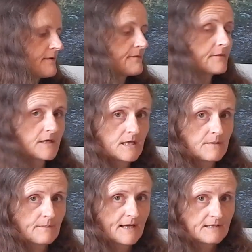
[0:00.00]

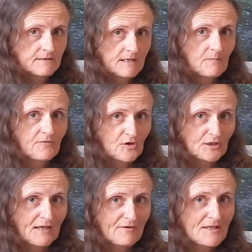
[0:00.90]
3, by comfort
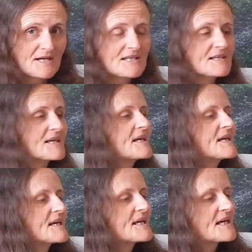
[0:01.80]
level,
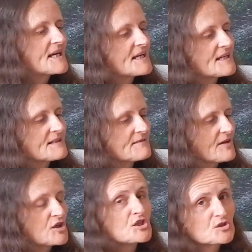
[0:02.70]

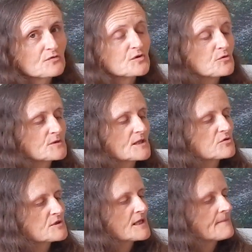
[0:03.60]
the ease of use, I
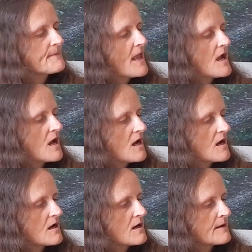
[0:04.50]
should say,
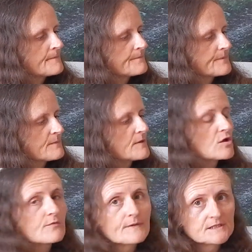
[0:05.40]

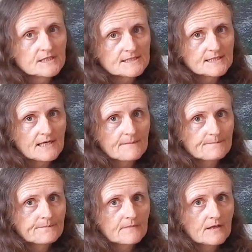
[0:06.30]
milk of magnesia.
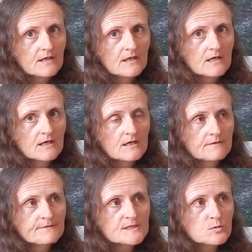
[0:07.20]

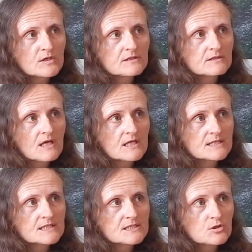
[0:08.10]
This one
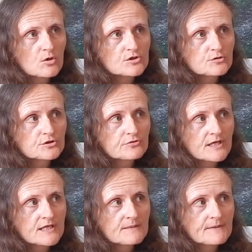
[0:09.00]
is also
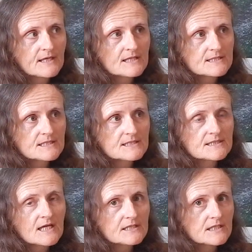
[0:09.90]
tricky because it's
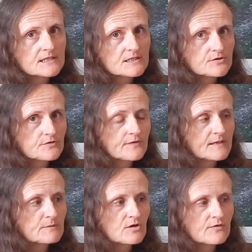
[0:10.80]
not easy to
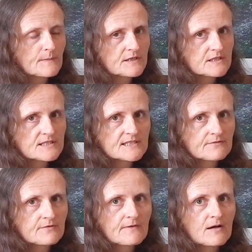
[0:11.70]
find milk of
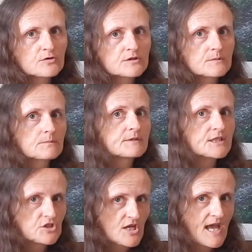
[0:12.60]
magnesia without
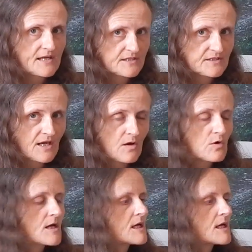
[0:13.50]
bleach added now.